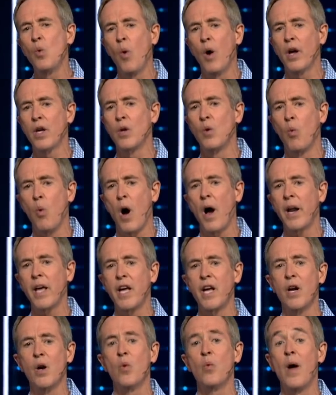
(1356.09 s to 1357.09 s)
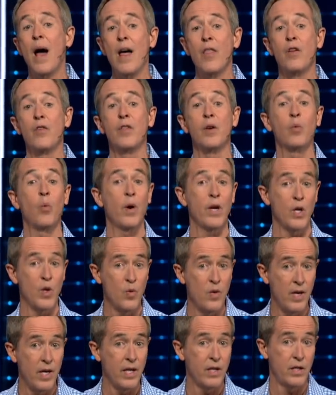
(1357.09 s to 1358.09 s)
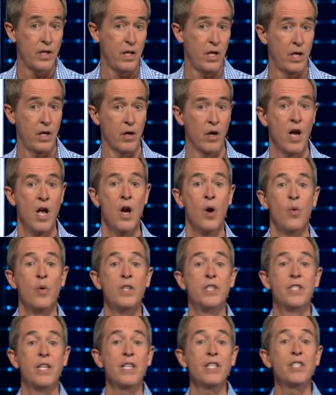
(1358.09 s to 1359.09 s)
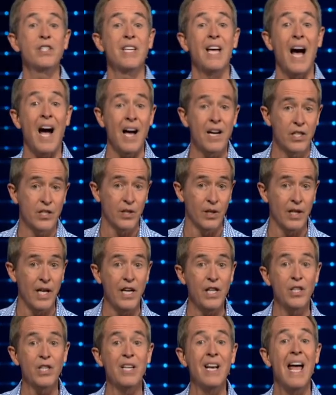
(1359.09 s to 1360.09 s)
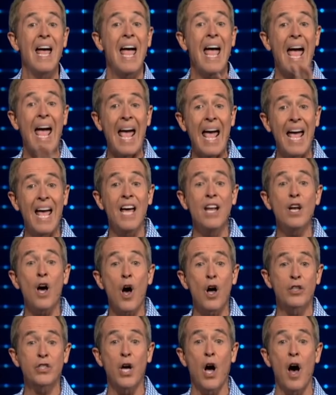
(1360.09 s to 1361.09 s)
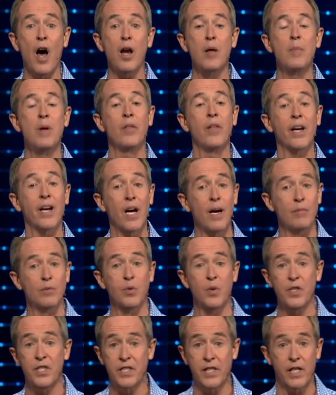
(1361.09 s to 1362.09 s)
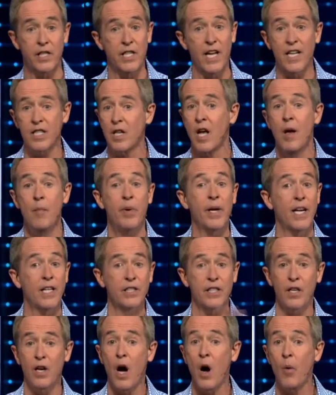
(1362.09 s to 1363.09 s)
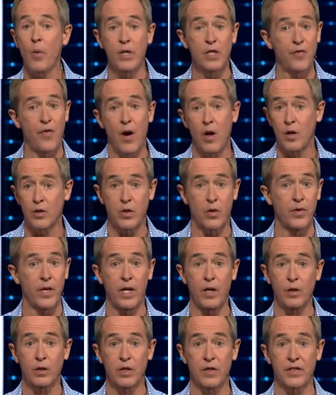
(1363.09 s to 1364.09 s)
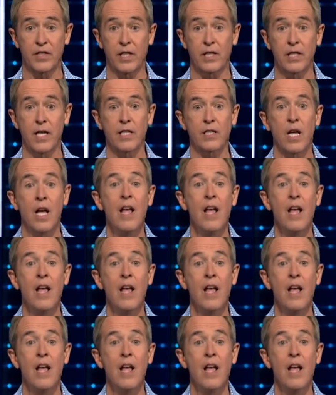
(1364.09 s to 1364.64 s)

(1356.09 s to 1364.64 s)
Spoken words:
what you want to hear rather than what you need to hear. Resist the isolation and autonomy that comes with success, because it always follows on the heels of success.